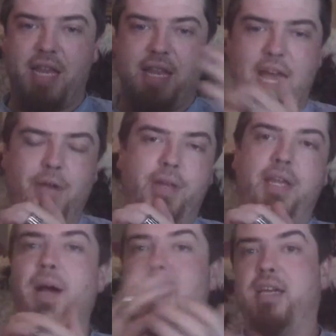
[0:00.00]
Now, when
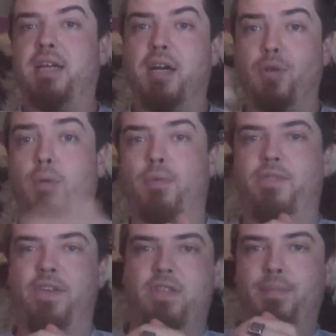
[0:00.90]
you buy a normal
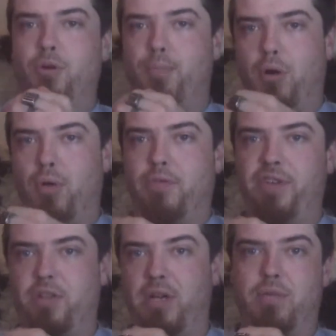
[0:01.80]
50ml bottle of
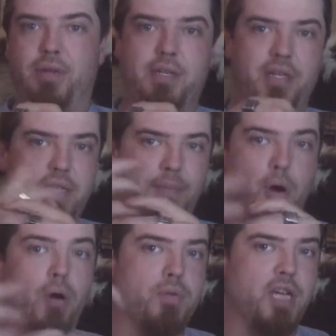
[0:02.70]
e-liquid, the
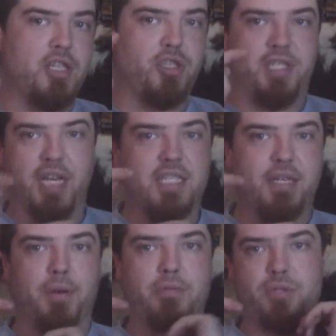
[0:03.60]
bottle's actually
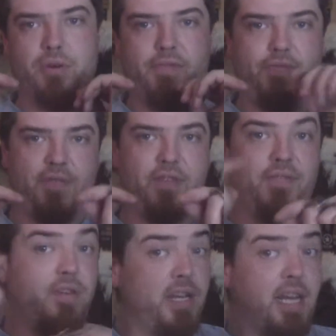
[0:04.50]
60ml, not 50,
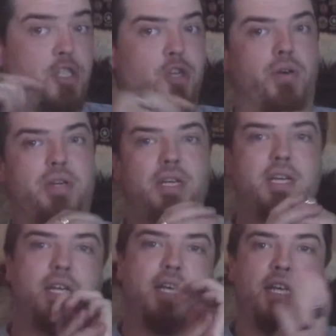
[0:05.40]
for the next shot.
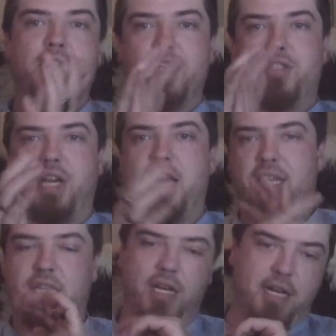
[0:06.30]
So you add
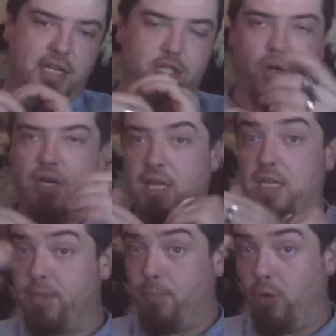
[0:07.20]
in your next shot, and
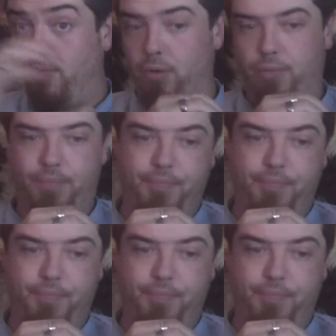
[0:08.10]
that's the bottle full.